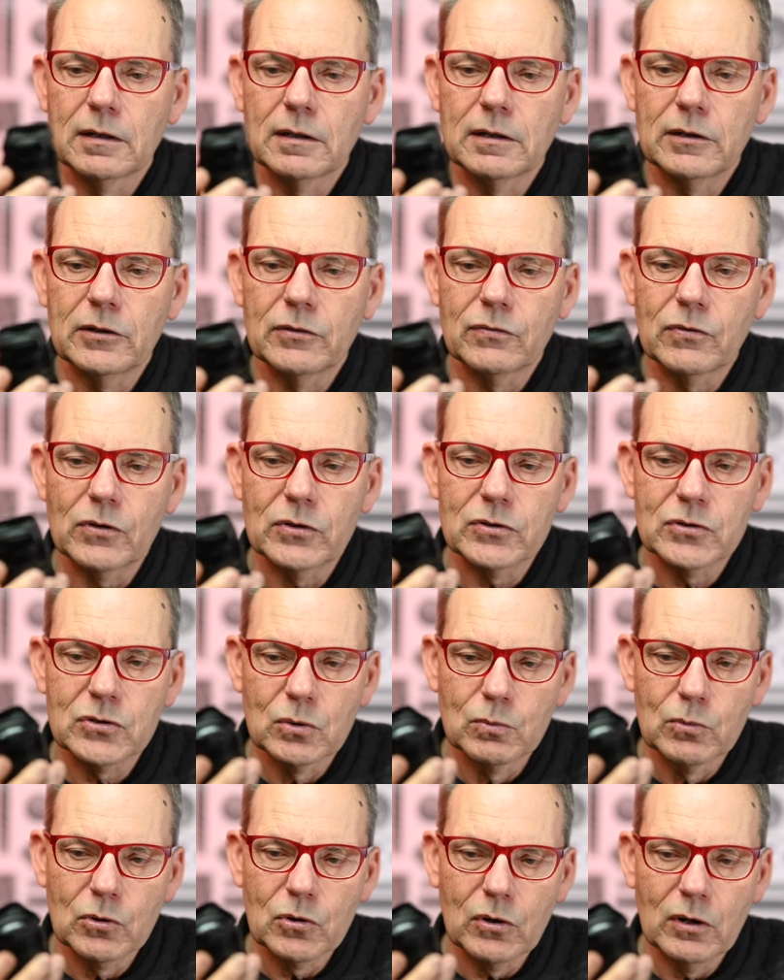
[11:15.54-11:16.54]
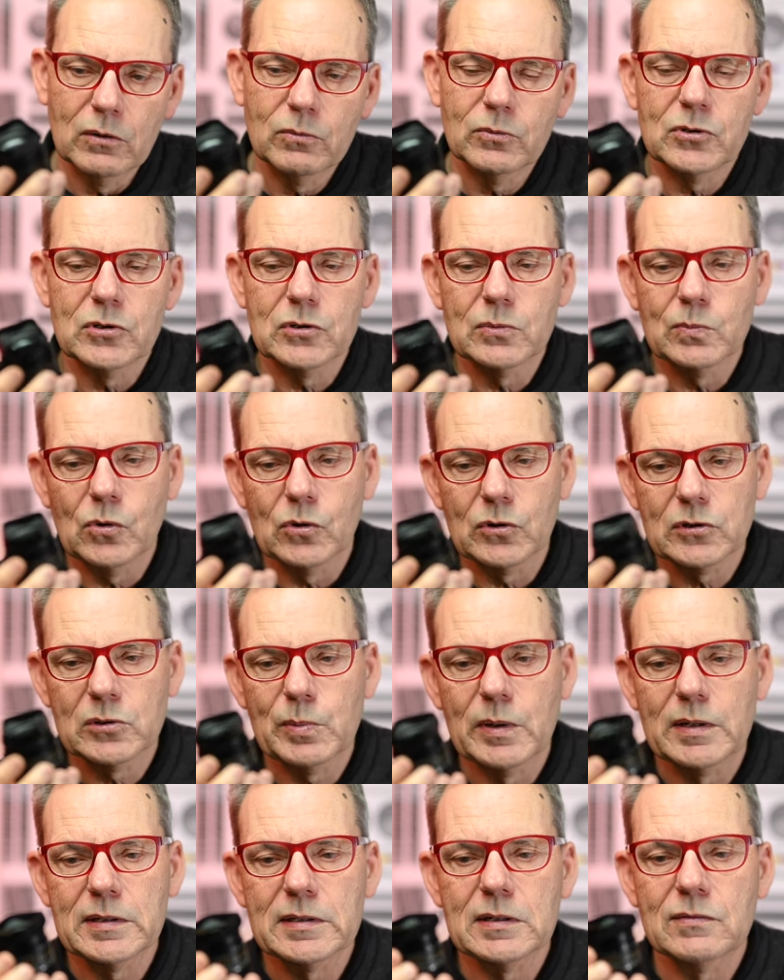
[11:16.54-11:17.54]
You've got the Summicron, which is more
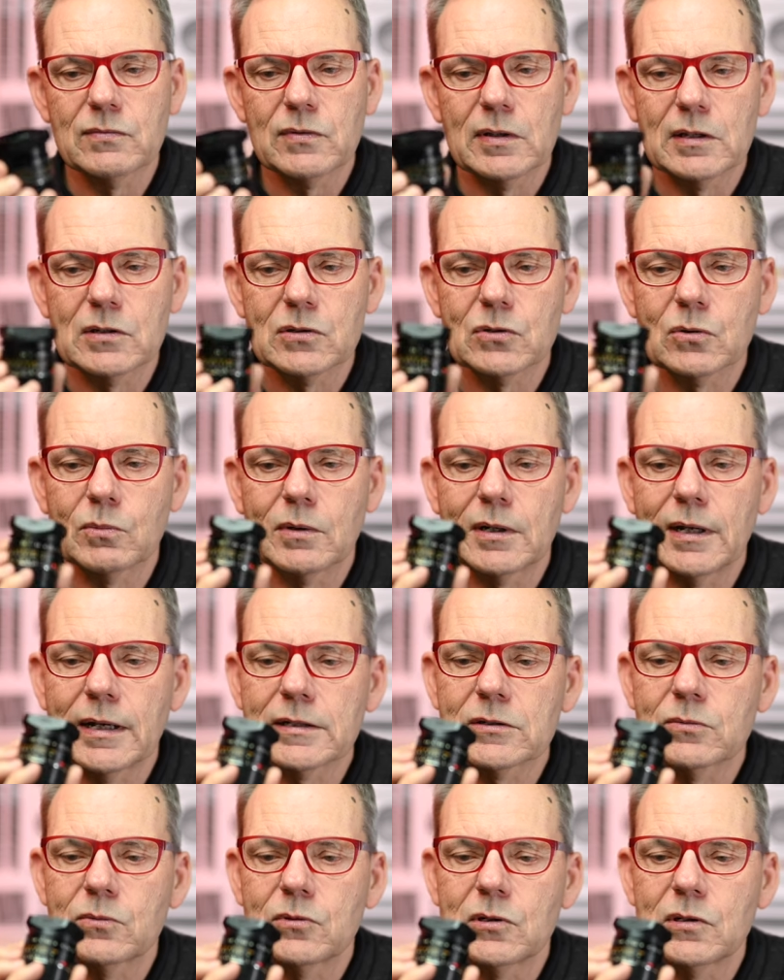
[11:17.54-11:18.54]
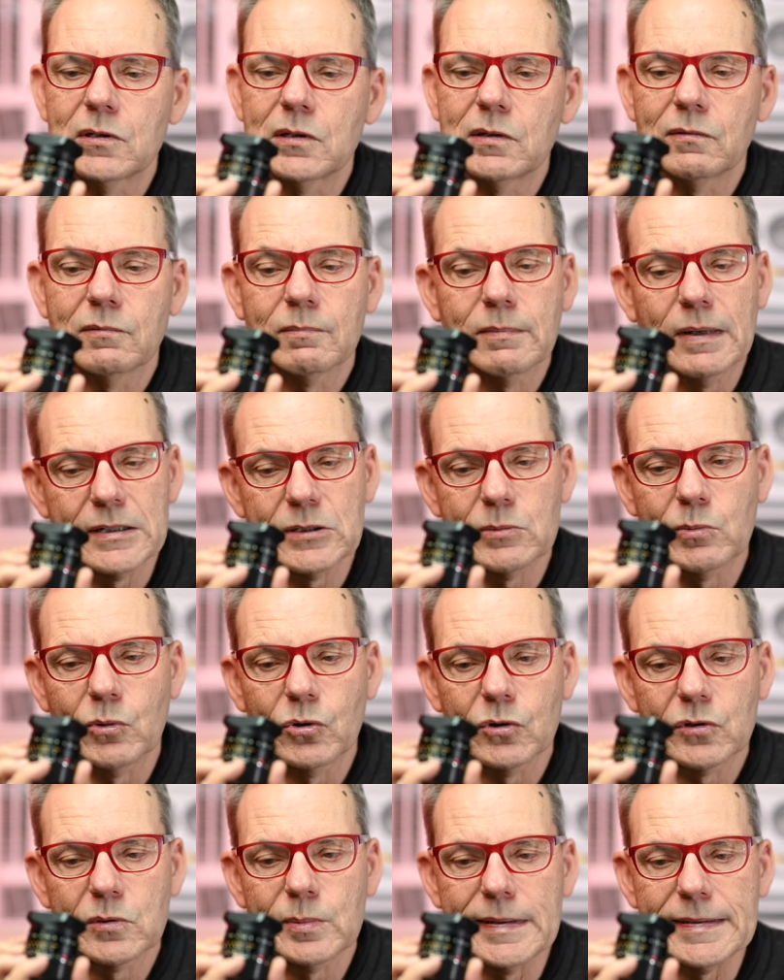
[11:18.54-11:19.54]
expensive, and the Summilux, which is even much more
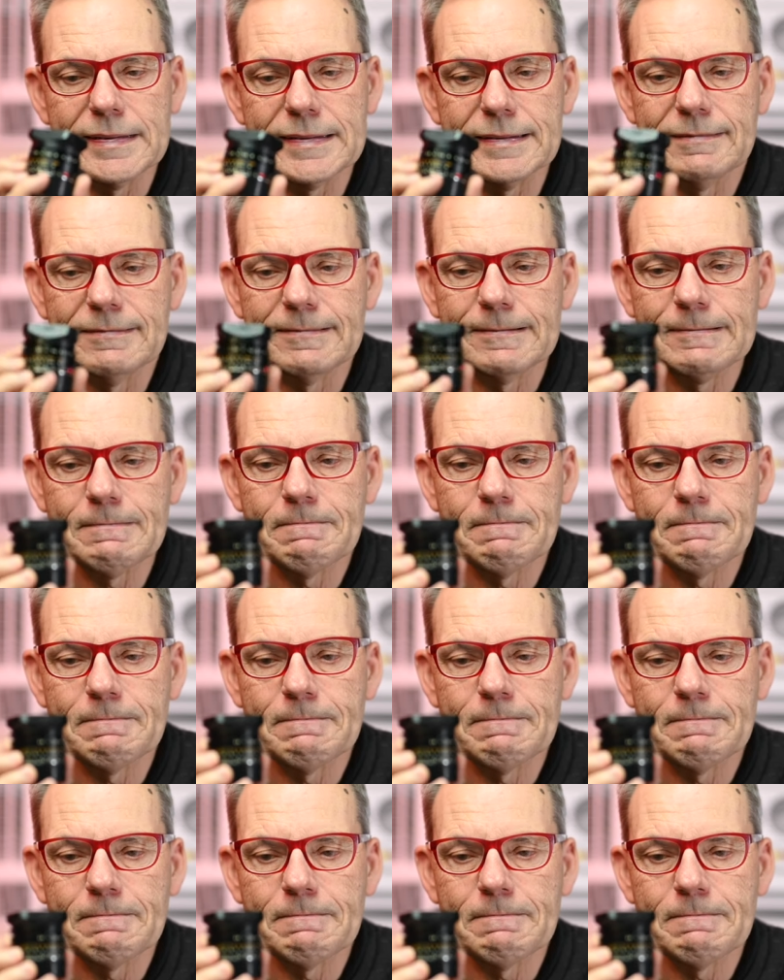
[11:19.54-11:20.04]
expensive.